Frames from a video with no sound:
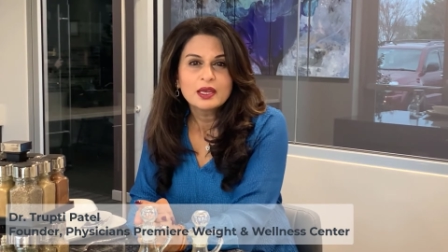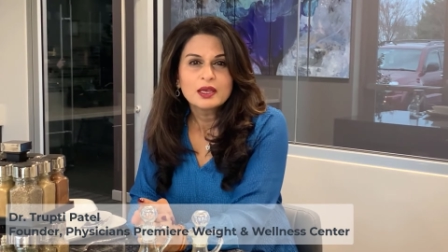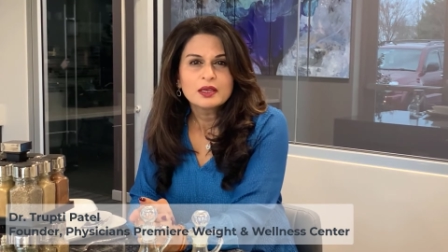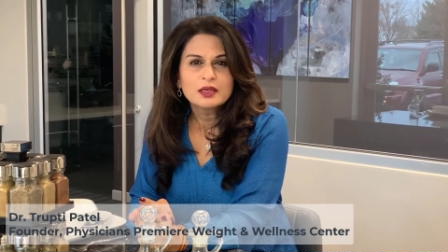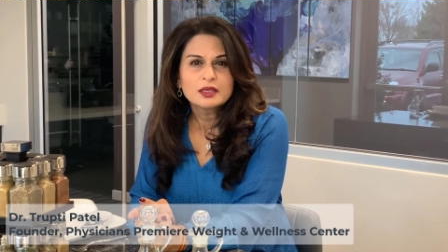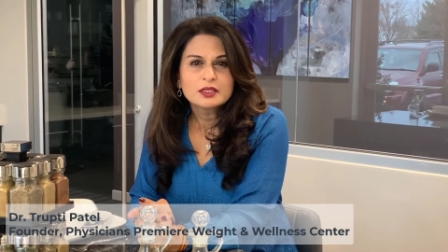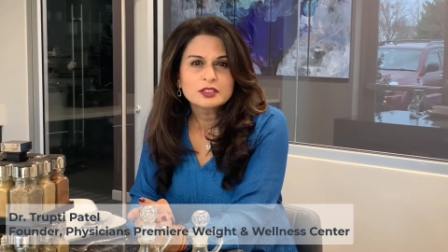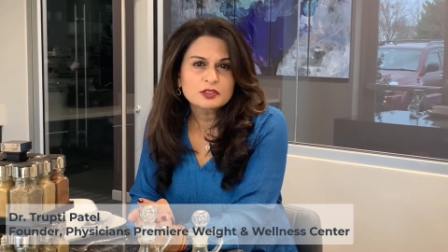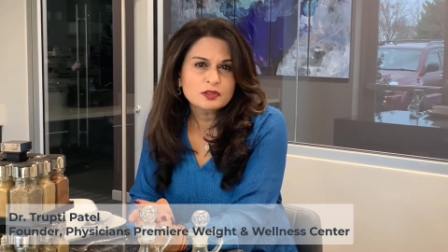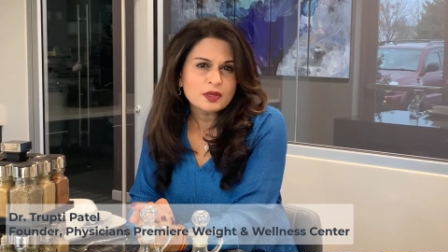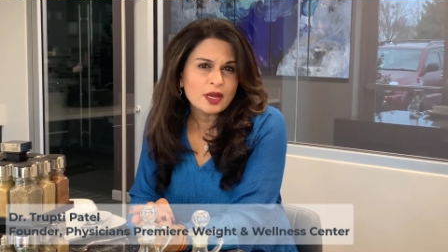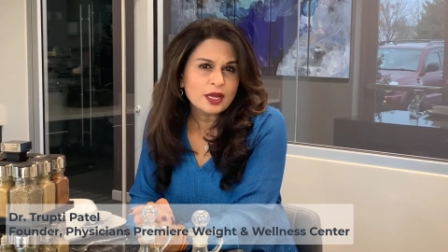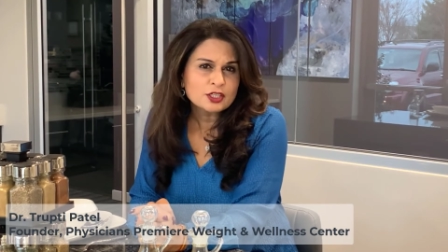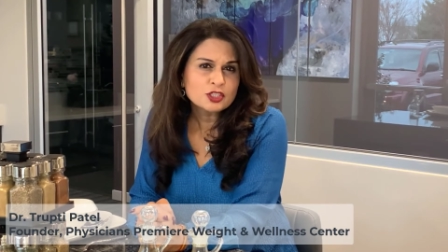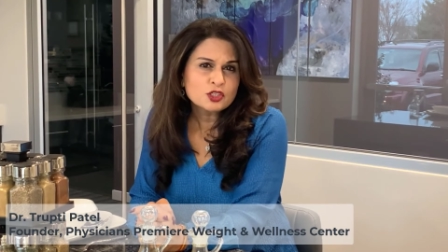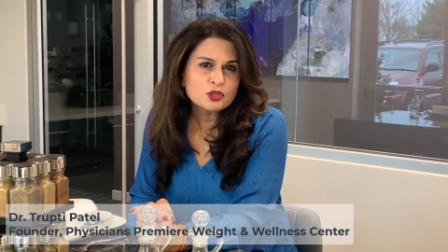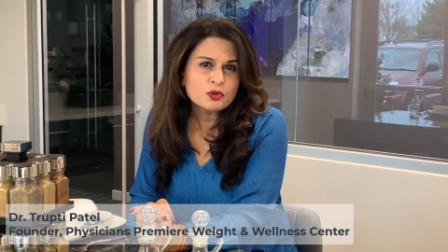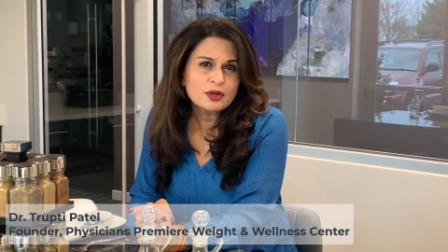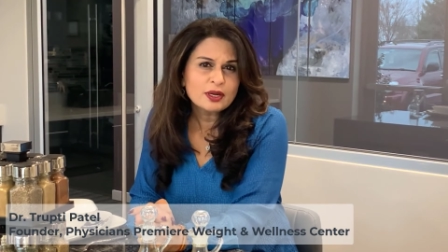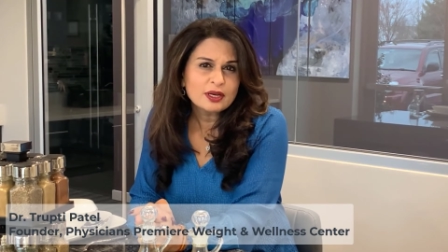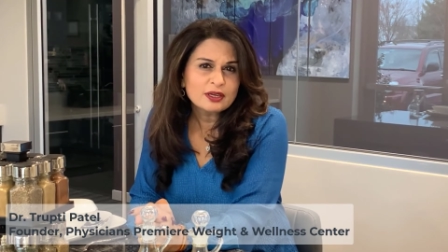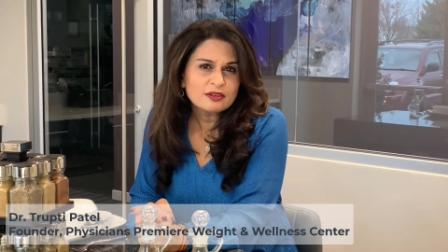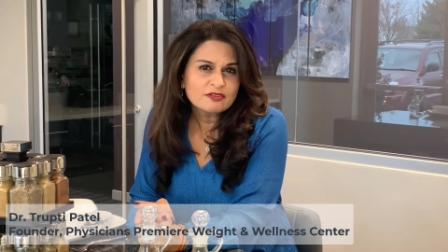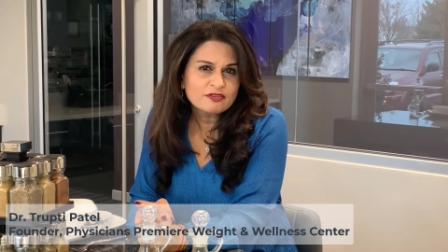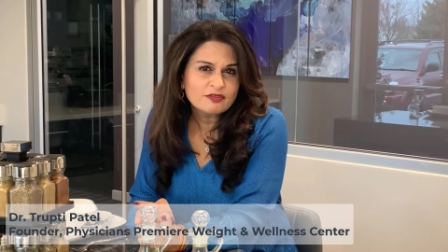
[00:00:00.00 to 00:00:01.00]

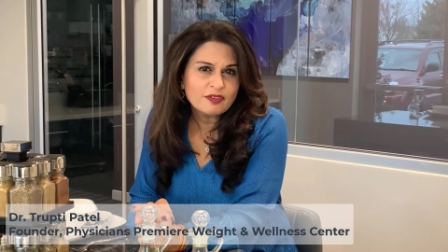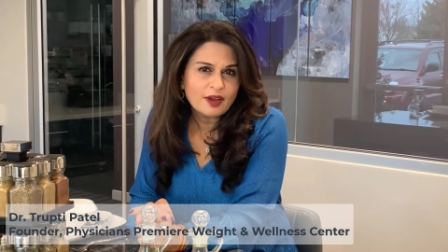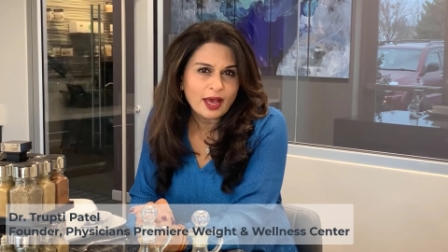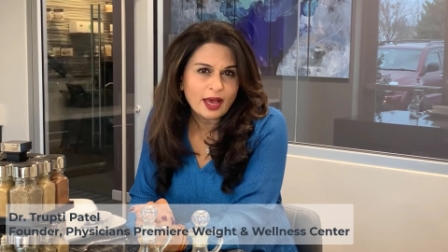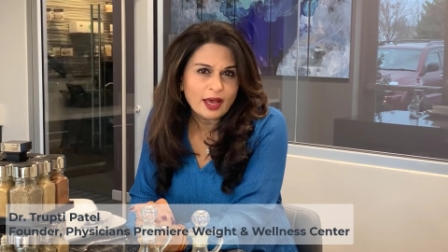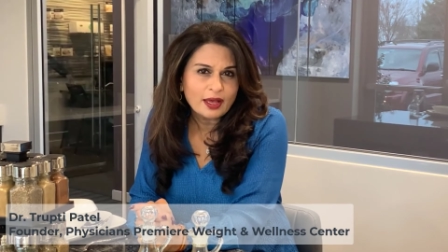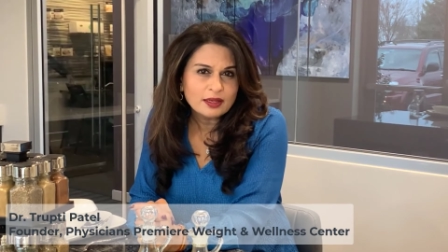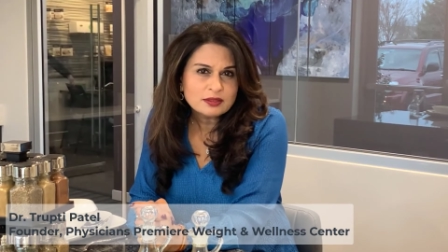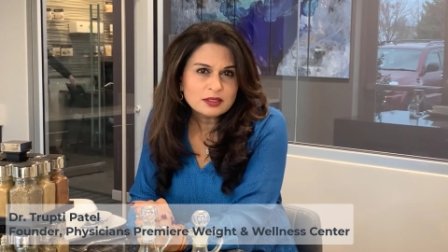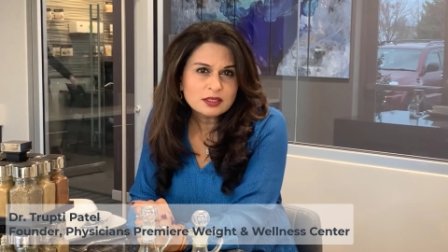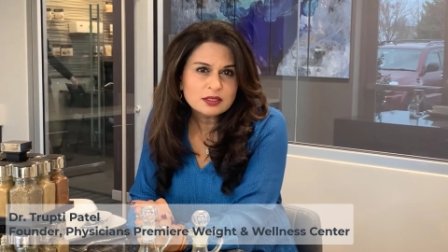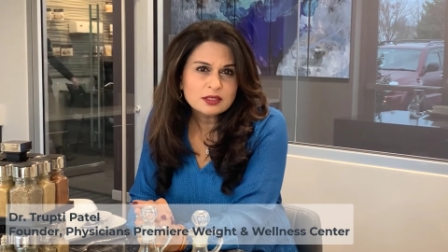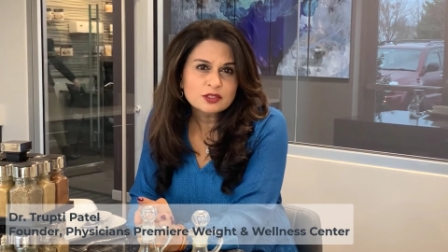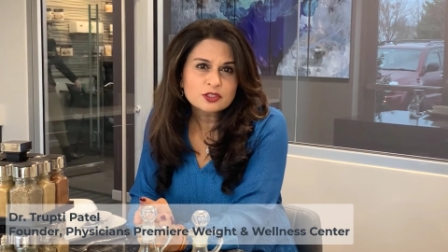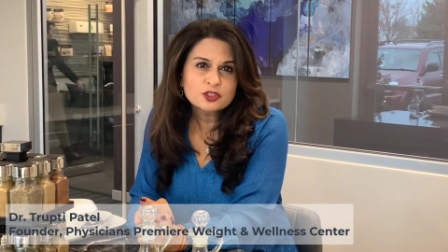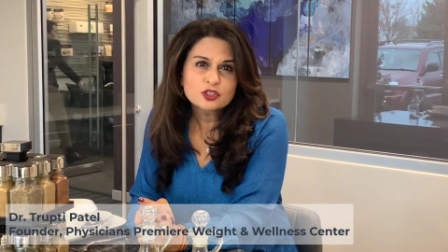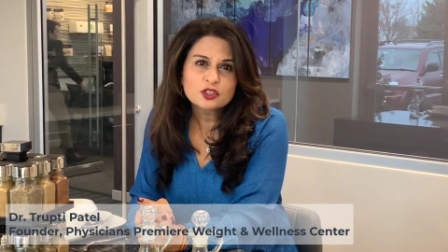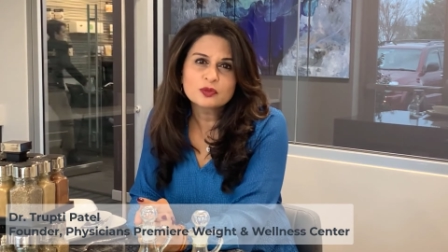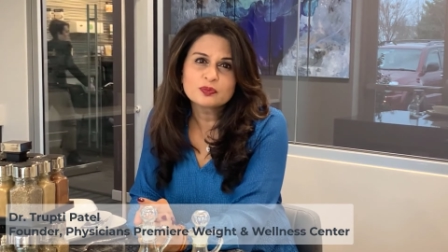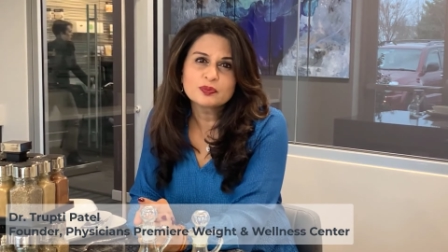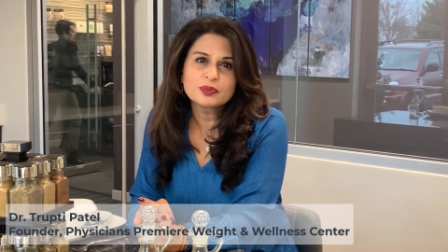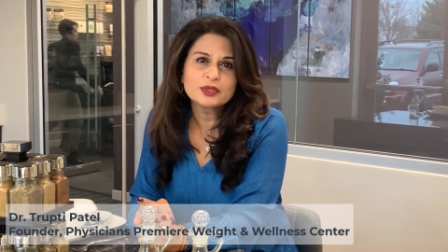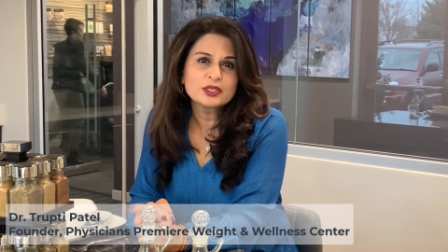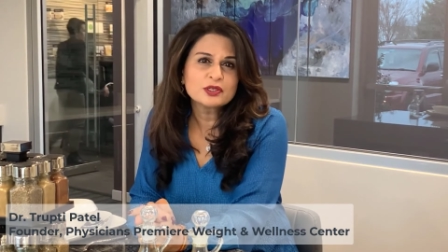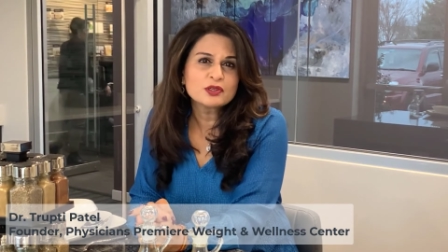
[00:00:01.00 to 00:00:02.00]
Saturated fats
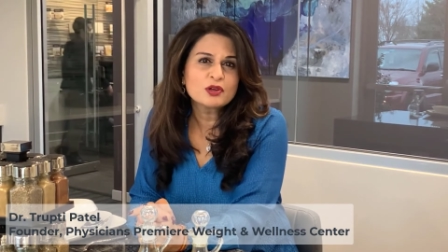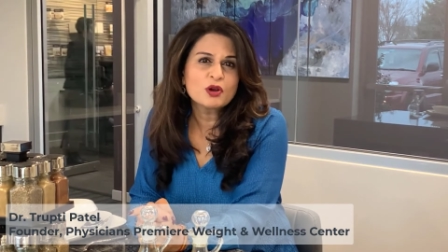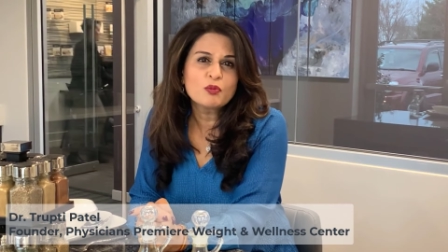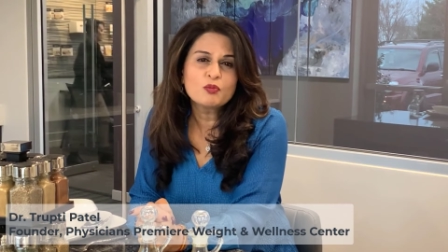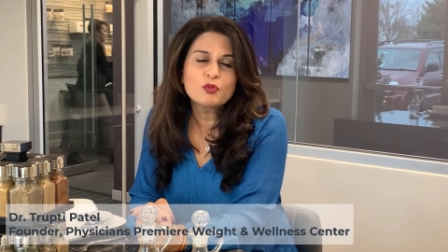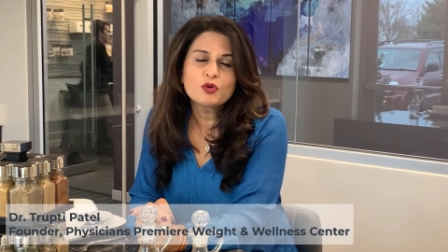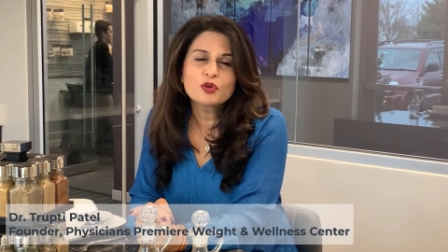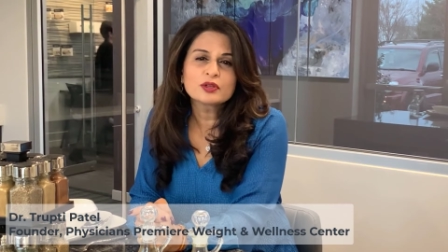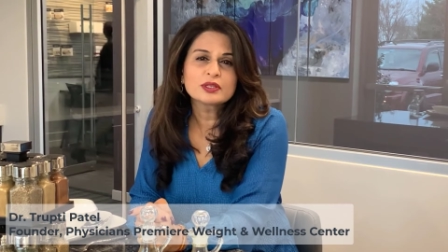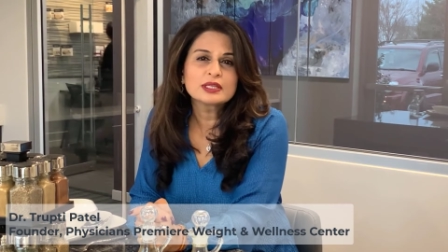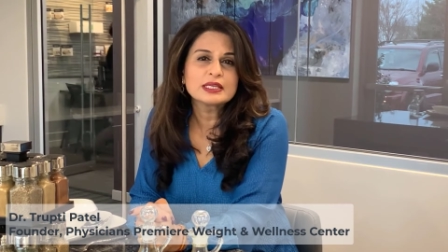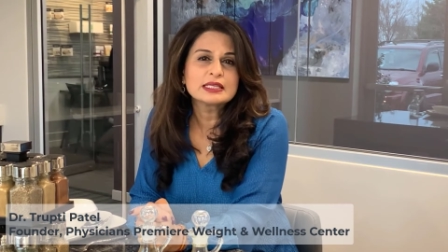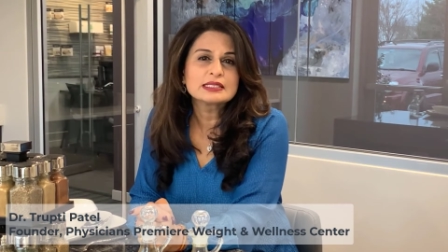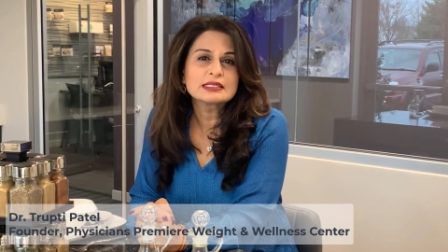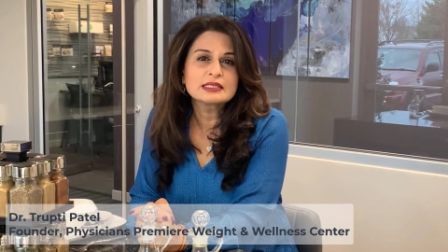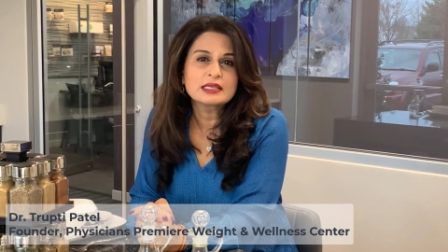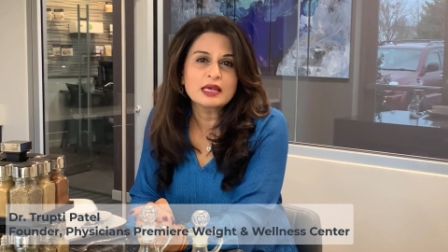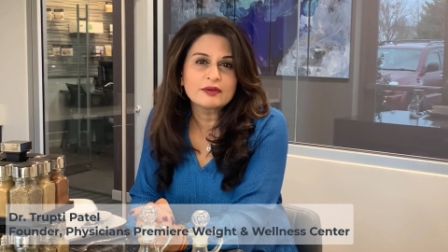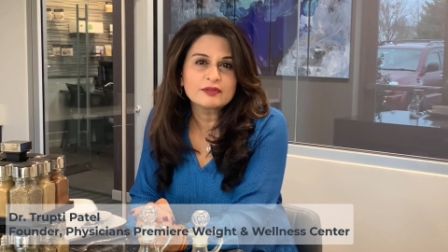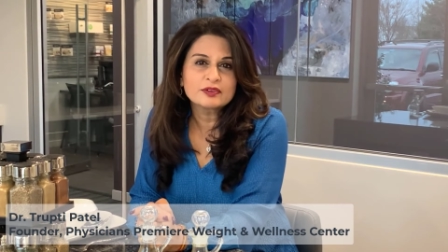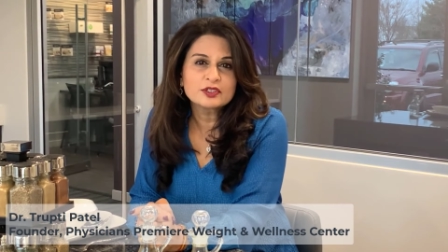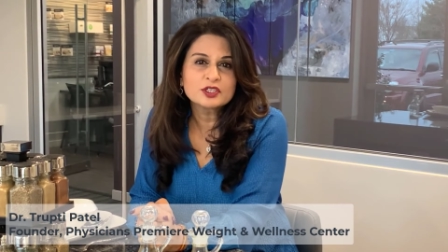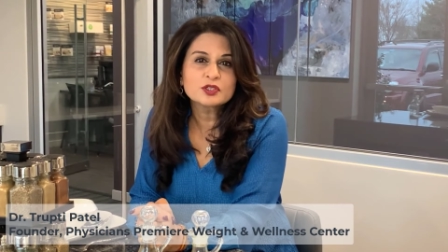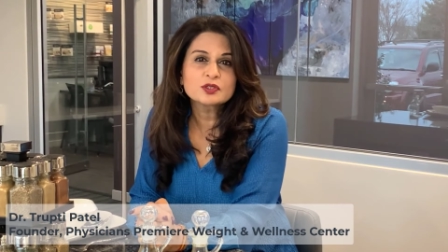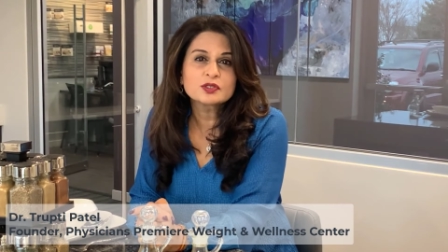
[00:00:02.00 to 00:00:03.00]
should be no more than
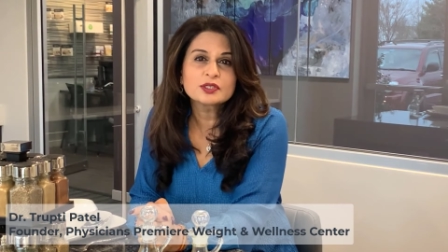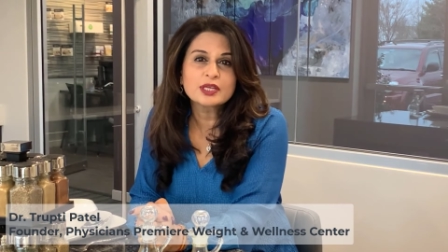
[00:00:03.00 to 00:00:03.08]
seven to